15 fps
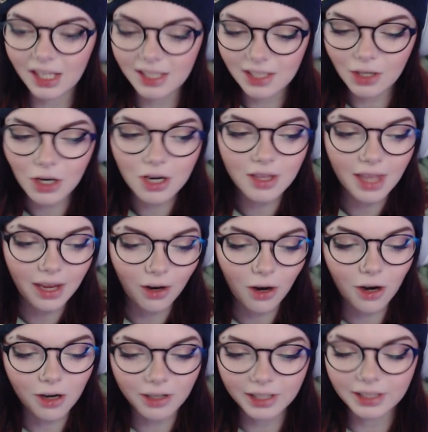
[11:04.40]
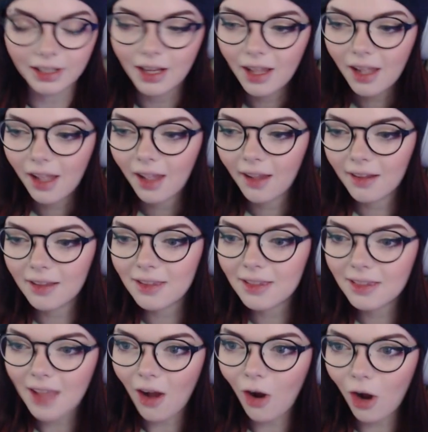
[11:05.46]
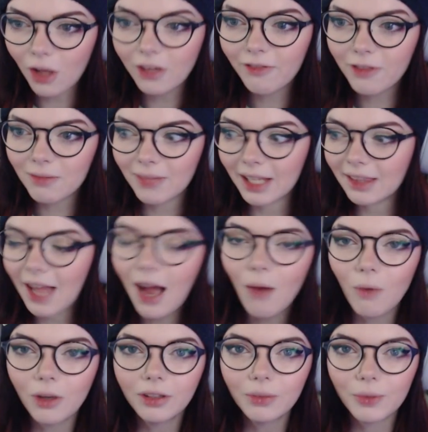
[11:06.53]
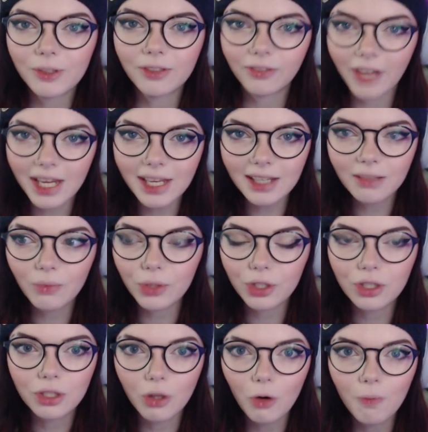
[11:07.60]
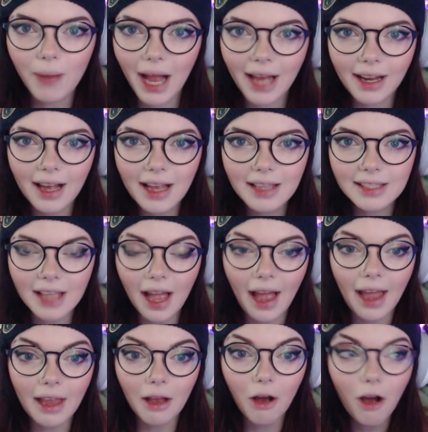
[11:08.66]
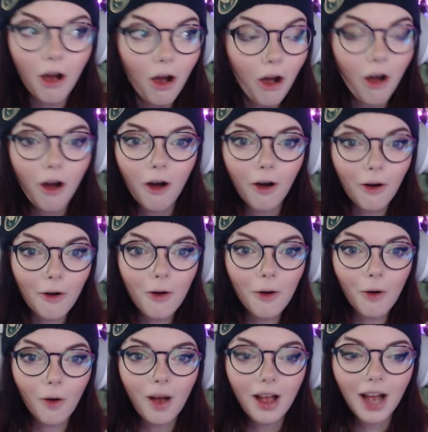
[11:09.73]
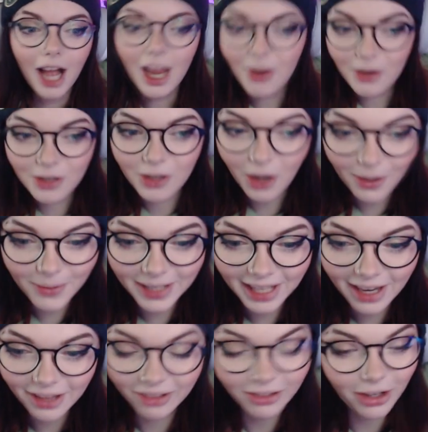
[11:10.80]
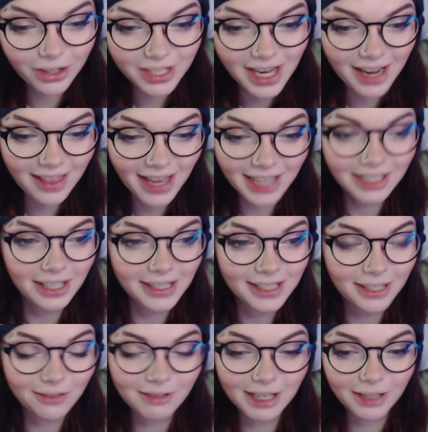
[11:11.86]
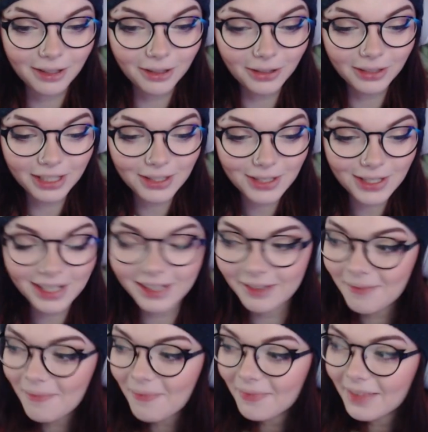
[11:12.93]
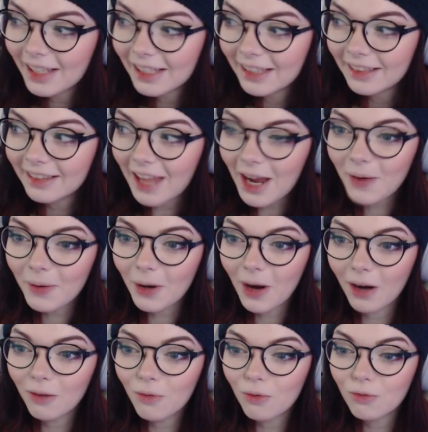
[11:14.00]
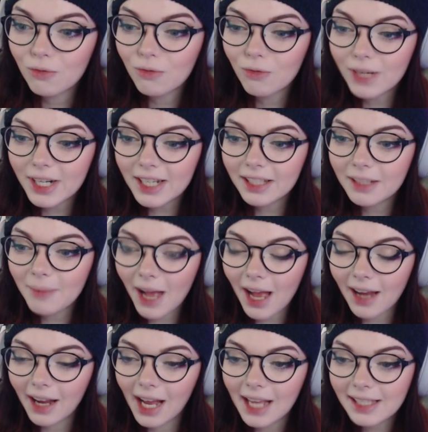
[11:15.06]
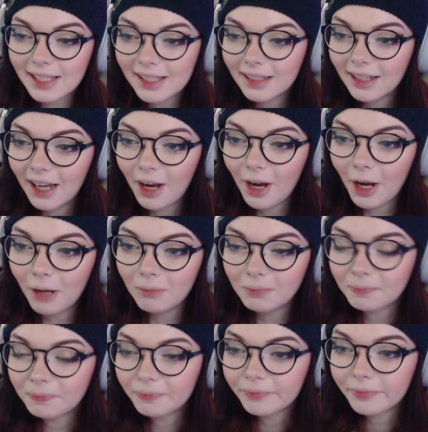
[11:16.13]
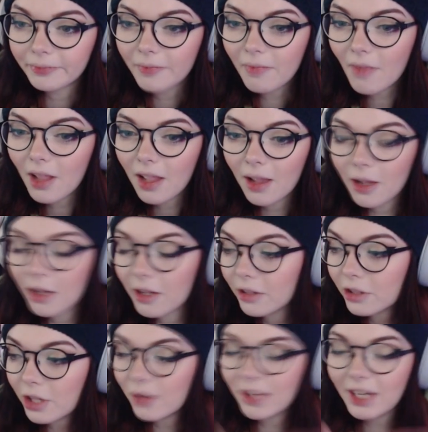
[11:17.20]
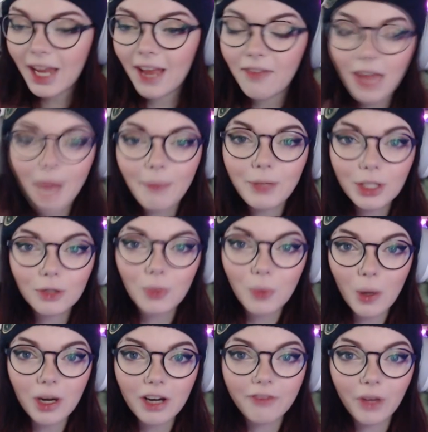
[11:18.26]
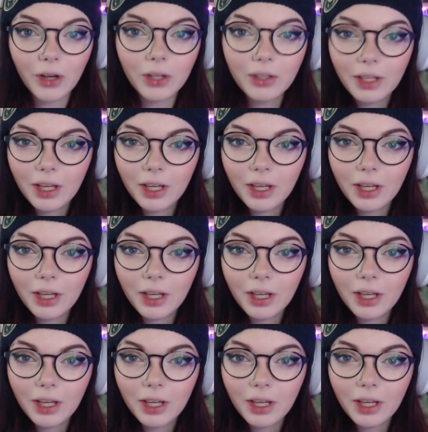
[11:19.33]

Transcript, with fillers: and how they are, and all of them. Like, that one that was fighting was so badass. I oh I would not want to get on the wrong side of that Tusken Raider. Holy shit, they were really badass. Um so yeah, the episode was wonderful.